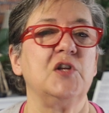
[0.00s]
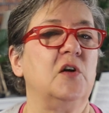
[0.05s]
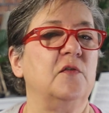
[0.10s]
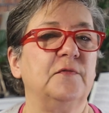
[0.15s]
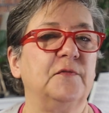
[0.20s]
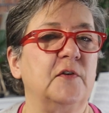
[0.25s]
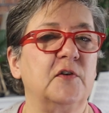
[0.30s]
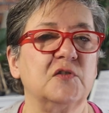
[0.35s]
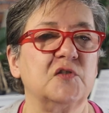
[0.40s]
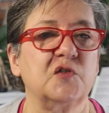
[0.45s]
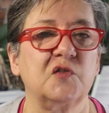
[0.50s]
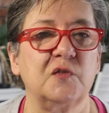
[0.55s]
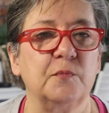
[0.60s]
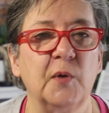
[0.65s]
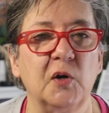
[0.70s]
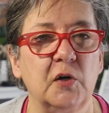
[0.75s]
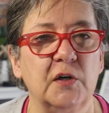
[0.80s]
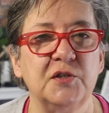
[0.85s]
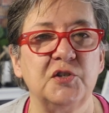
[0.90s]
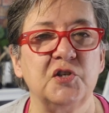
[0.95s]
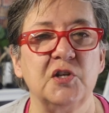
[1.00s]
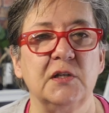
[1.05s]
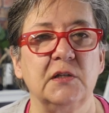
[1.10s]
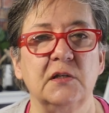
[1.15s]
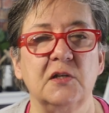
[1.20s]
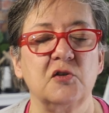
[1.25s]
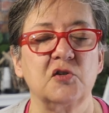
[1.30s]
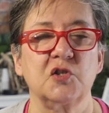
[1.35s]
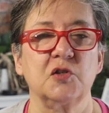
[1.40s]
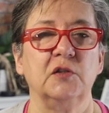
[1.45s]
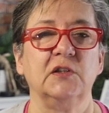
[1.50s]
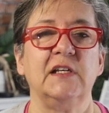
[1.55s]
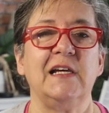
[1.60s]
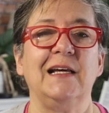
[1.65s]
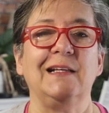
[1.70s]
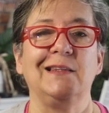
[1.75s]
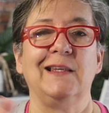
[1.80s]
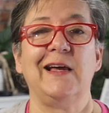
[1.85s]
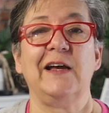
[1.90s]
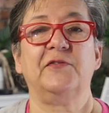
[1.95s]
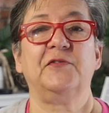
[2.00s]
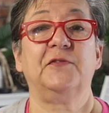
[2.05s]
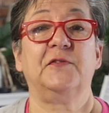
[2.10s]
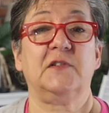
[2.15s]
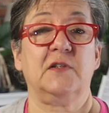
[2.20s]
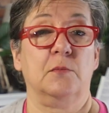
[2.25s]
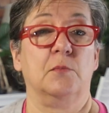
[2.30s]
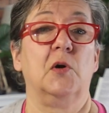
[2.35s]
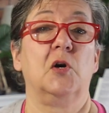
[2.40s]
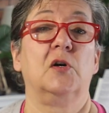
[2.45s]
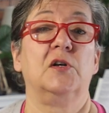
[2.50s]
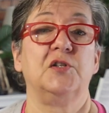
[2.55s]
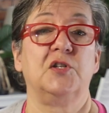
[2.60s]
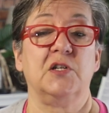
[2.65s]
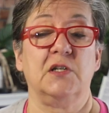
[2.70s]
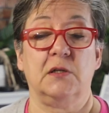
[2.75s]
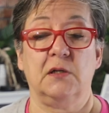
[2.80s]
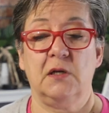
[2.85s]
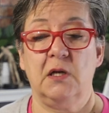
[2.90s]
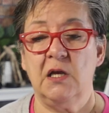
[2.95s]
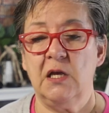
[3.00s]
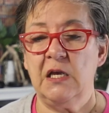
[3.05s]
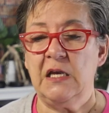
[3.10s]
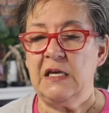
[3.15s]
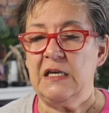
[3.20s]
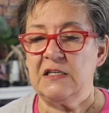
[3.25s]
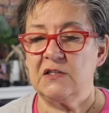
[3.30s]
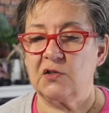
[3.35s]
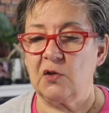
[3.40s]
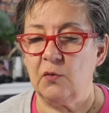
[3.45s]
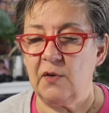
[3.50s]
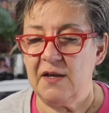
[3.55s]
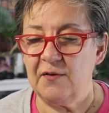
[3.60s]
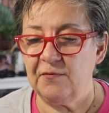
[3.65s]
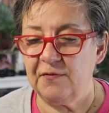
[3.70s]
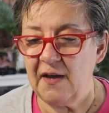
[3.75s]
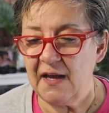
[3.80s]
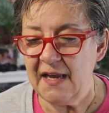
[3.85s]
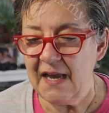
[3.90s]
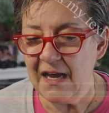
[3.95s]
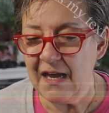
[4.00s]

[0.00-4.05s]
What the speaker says: no first margin, there's only a left margin. So if I